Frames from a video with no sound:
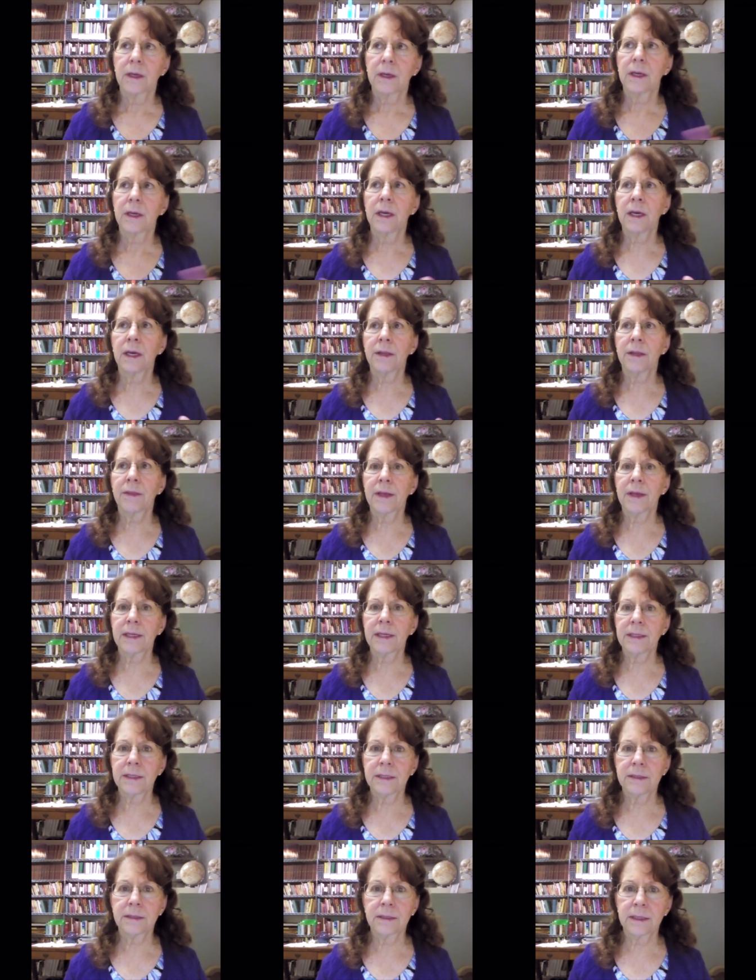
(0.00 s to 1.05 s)
And they
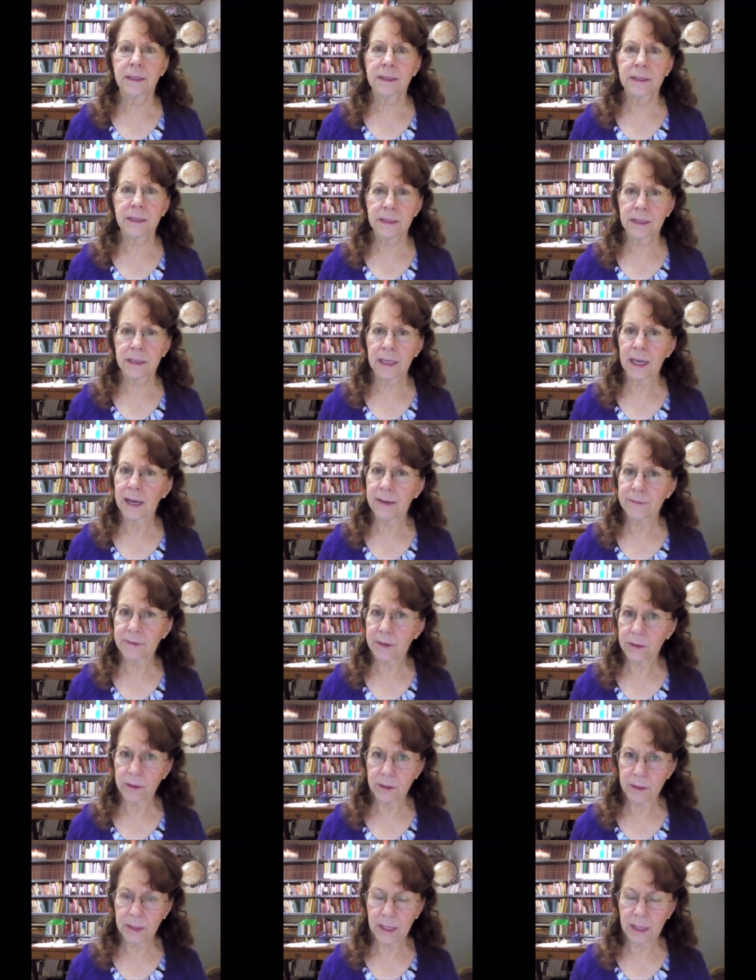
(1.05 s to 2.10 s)
they didn't have a
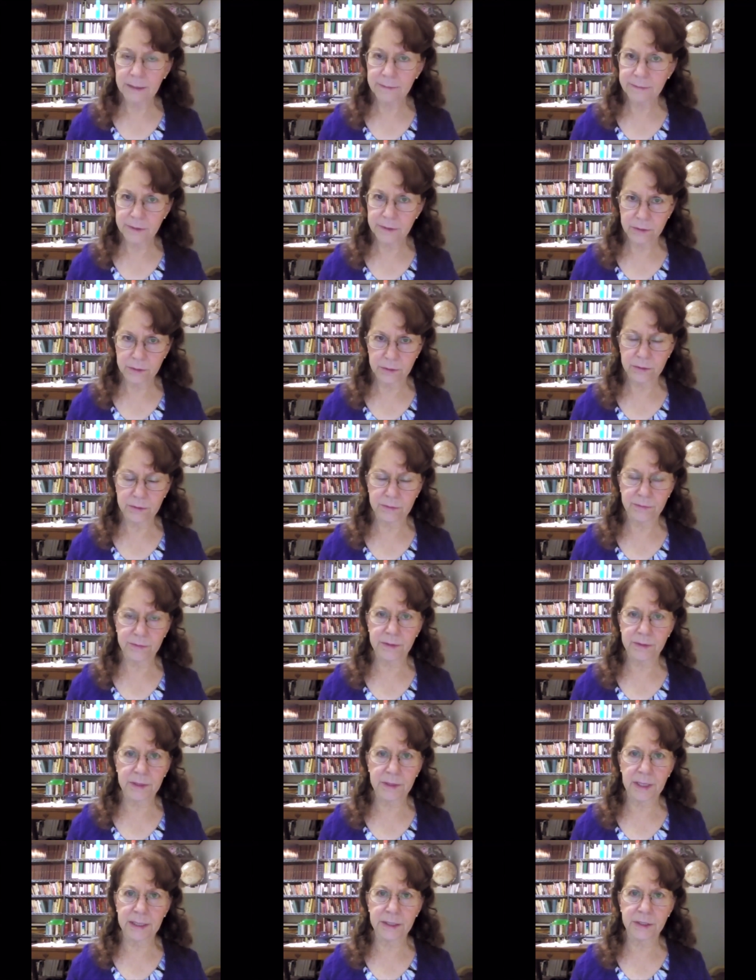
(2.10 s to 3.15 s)
whole lot of use for
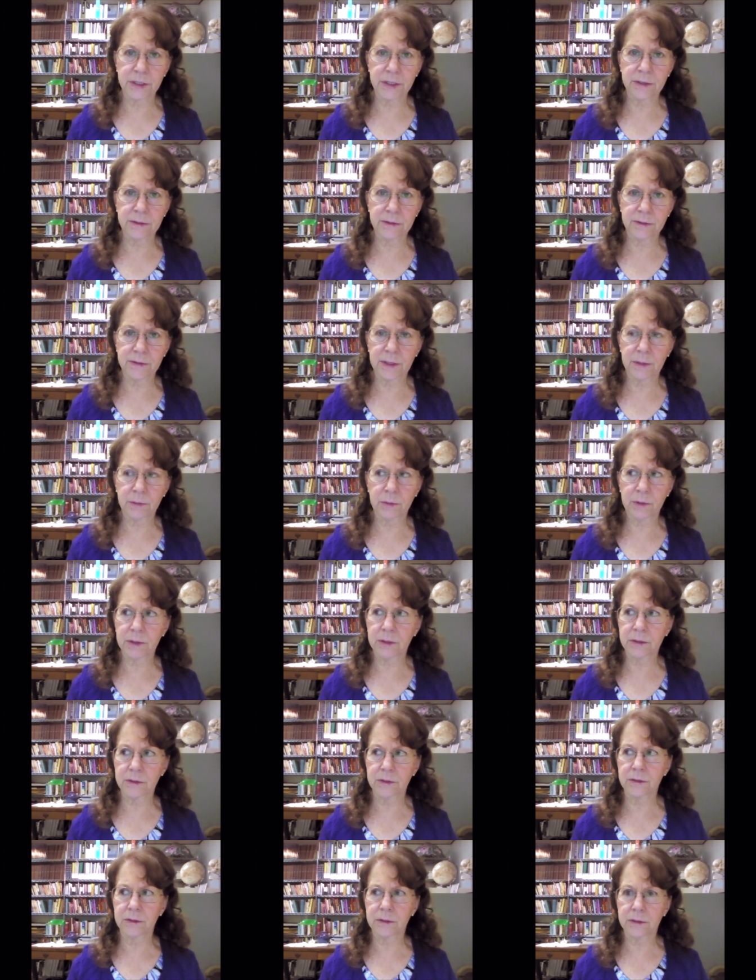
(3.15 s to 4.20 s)
nations. They
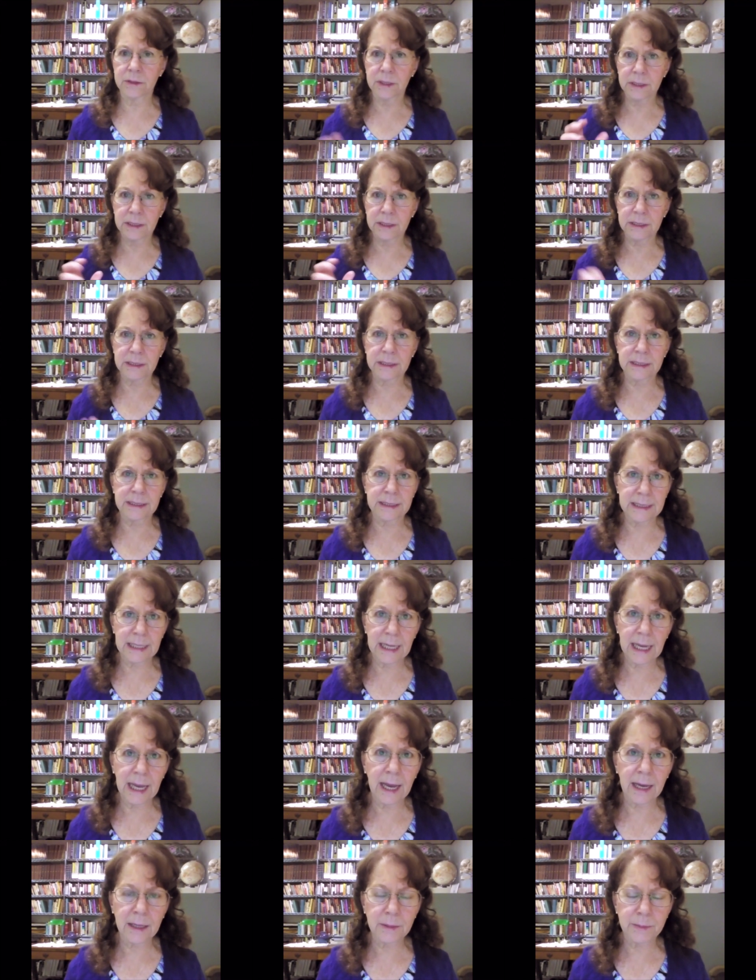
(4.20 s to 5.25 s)
weren't they didn't
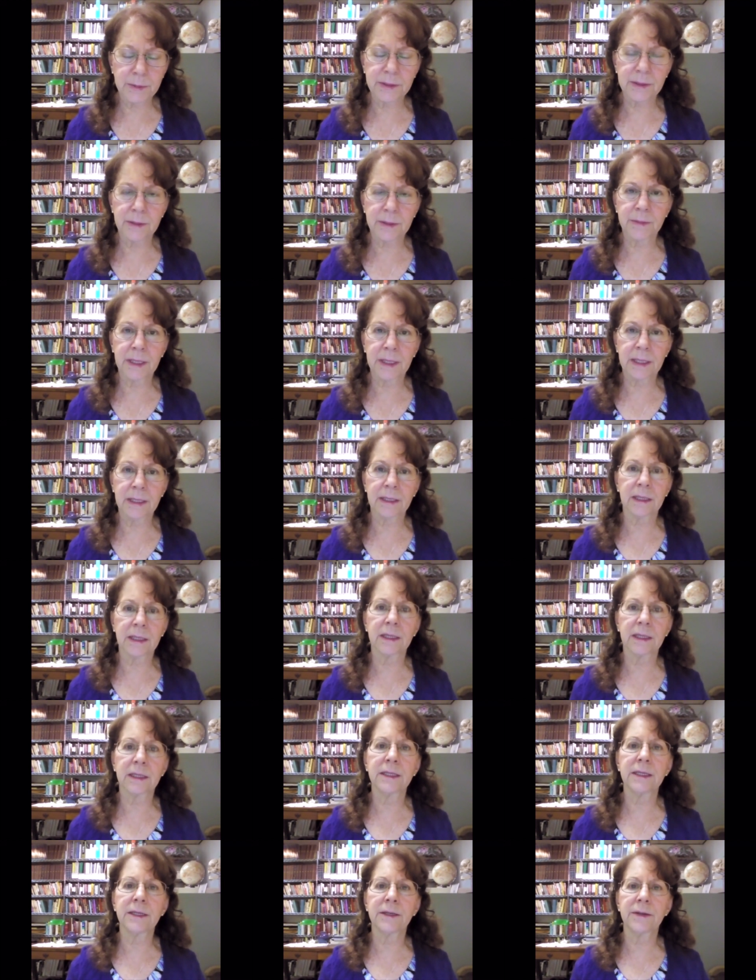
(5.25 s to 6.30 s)
attack, but they made it
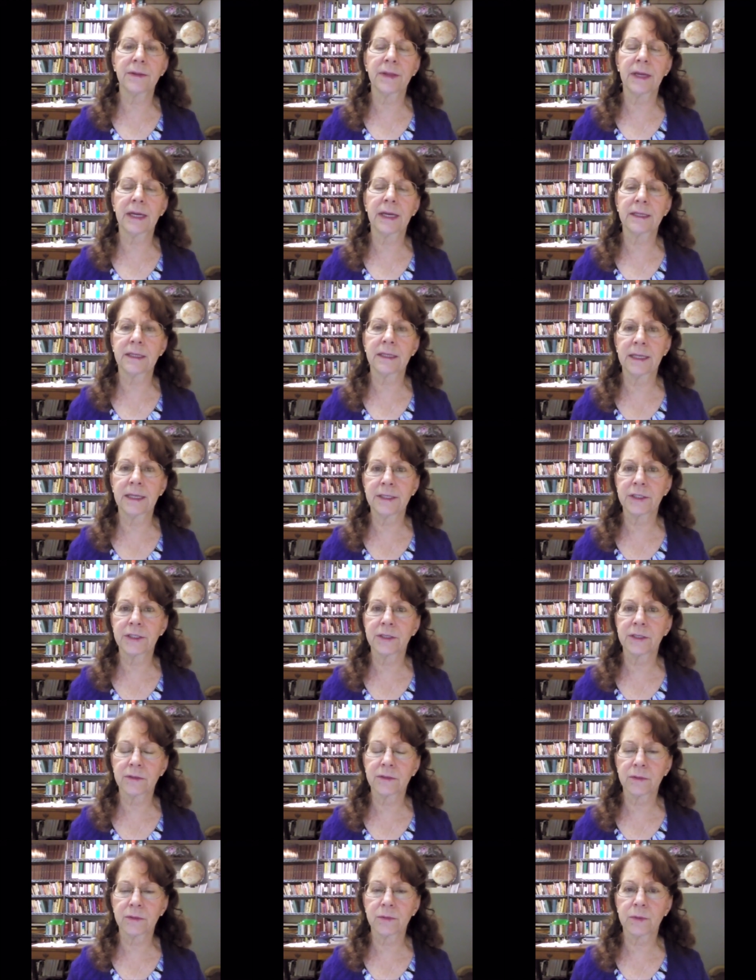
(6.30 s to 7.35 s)
clear that
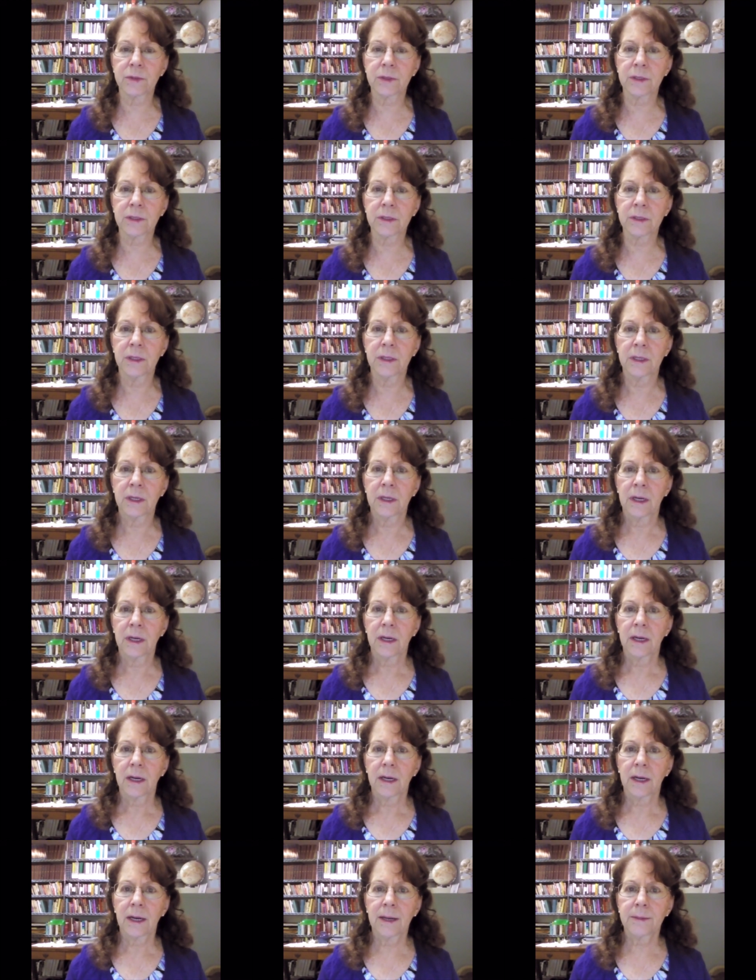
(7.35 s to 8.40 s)
nations were
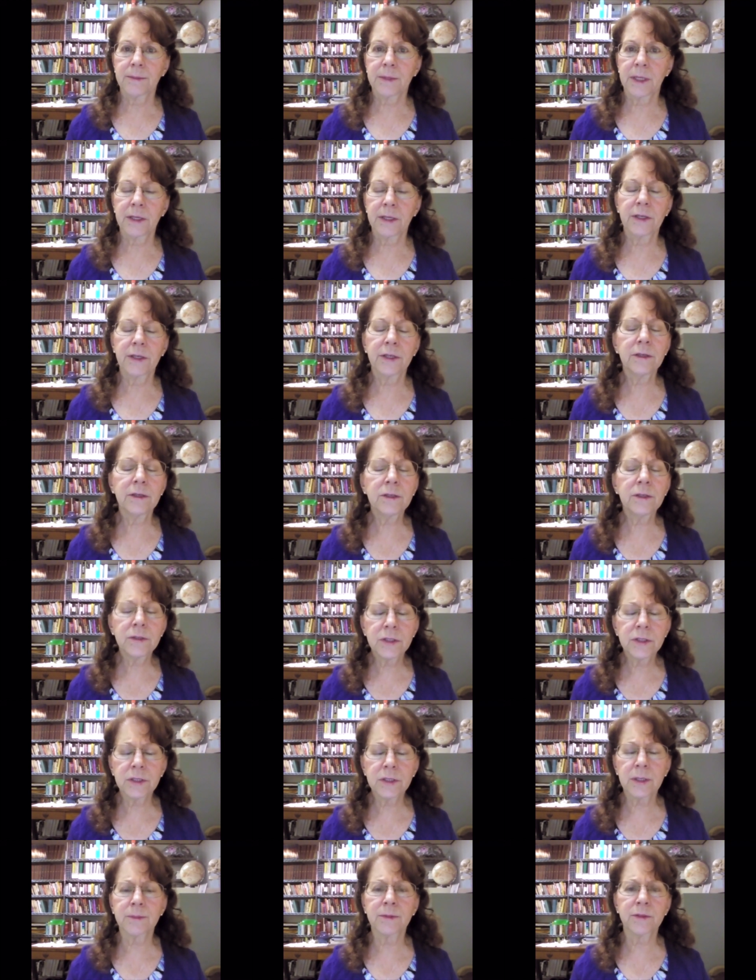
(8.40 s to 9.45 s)
um, a
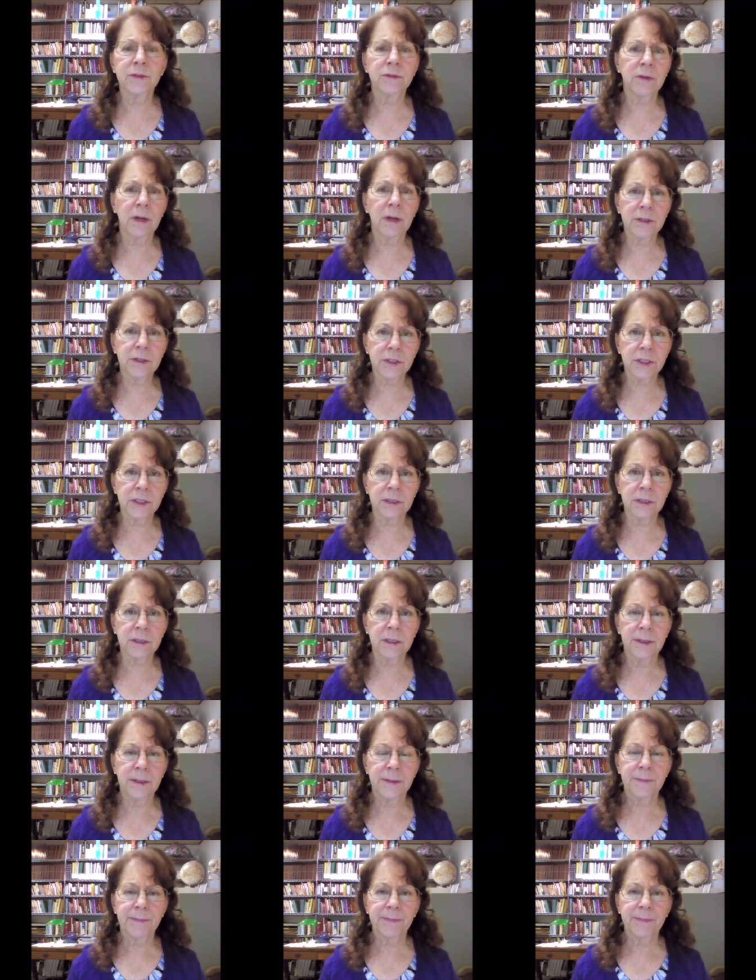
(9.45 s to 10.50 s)
huge obstruction
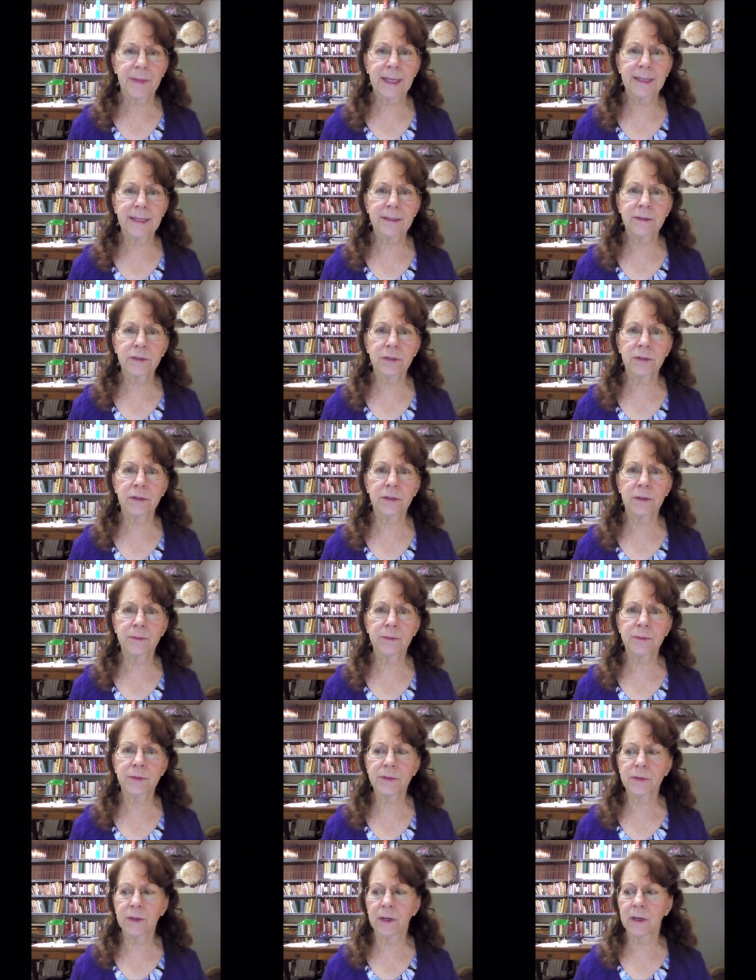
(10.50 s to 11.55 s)
in
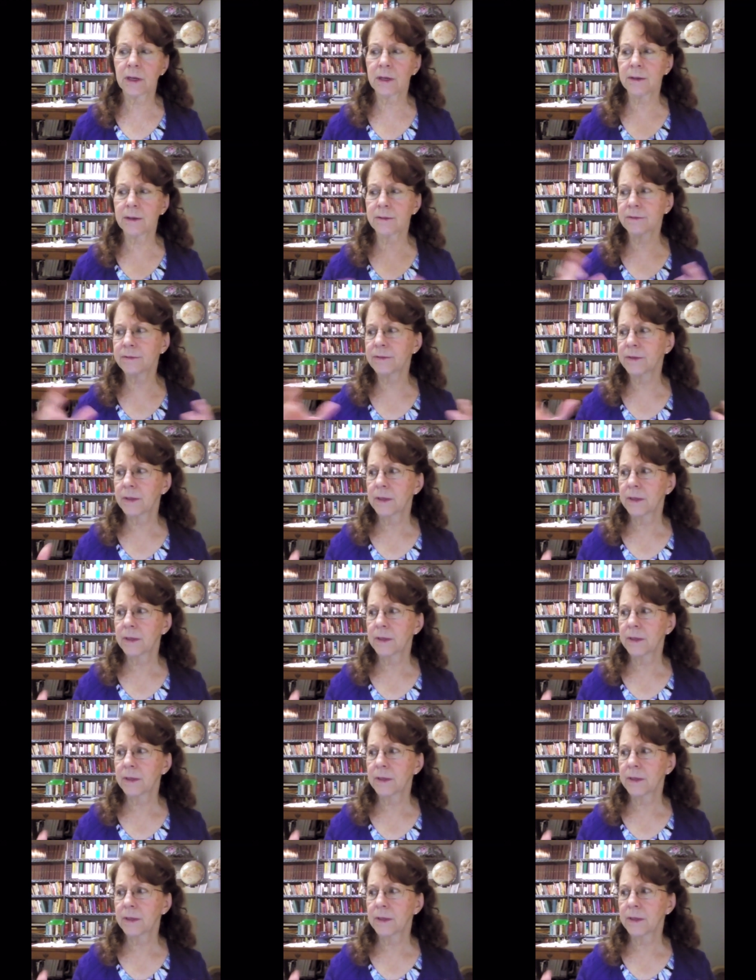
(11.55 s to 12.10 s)
terms of